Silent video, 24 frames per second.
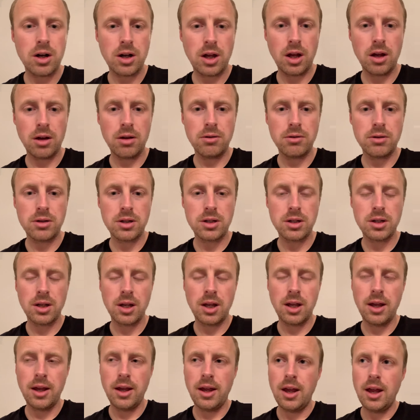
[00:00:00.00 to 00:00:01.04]
codes.
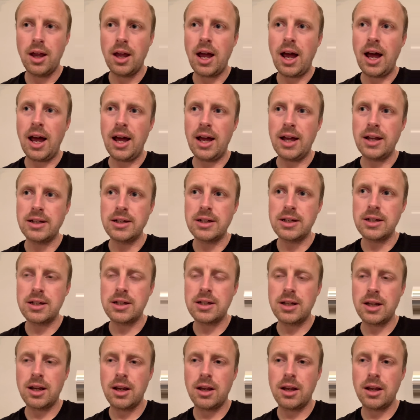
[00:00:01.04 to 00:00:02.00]
And